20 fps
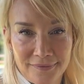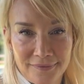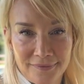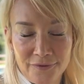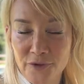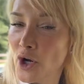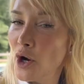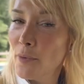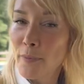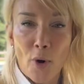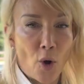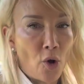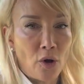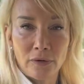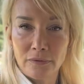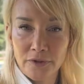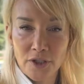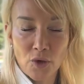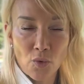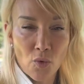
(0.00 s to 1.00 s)
No bowl.
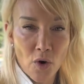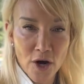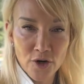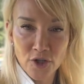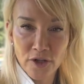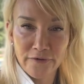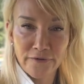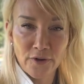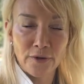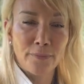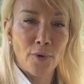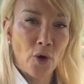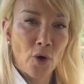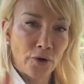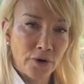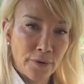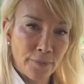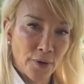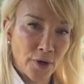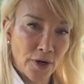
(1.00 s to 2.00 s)
You wash the food bowl and
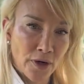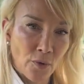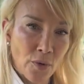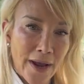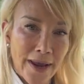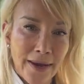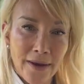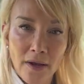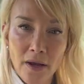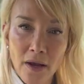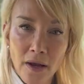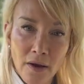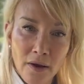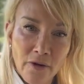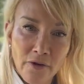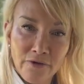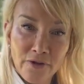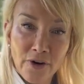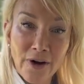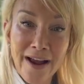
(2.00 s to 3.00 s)
you put it away.
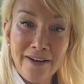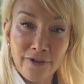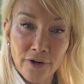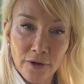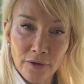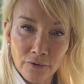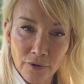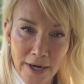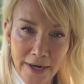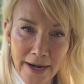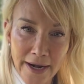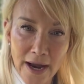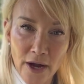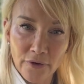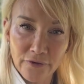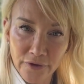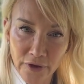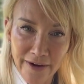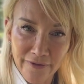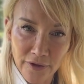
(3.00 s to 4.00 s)
Forever, right now.
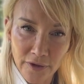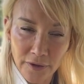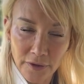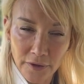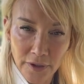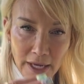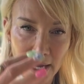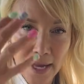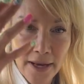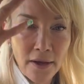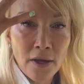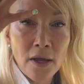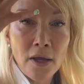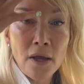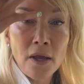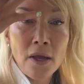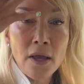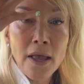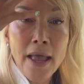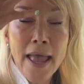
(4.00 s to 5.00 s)
Forever, okay?
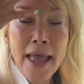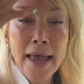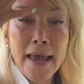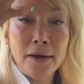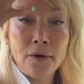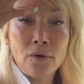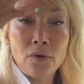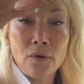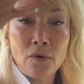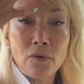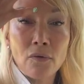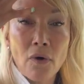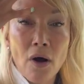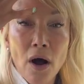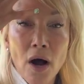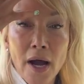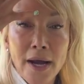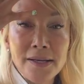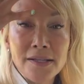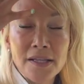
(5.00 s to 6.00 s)
And
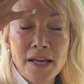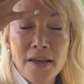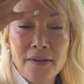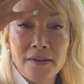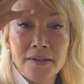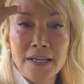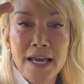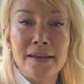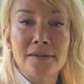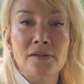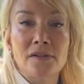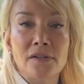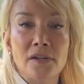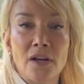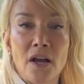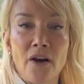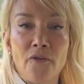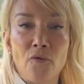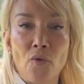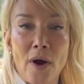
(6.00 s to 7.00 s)
I say the test
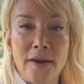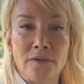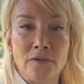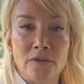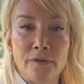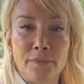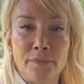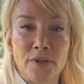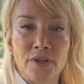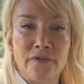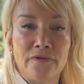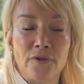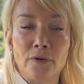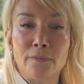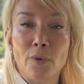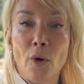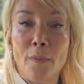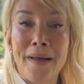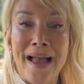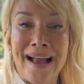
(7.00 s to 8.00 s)
of when to put the food
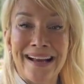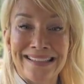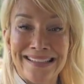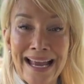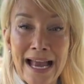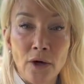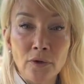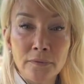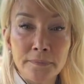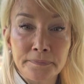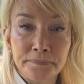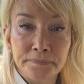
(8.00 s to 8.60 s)
bowl back down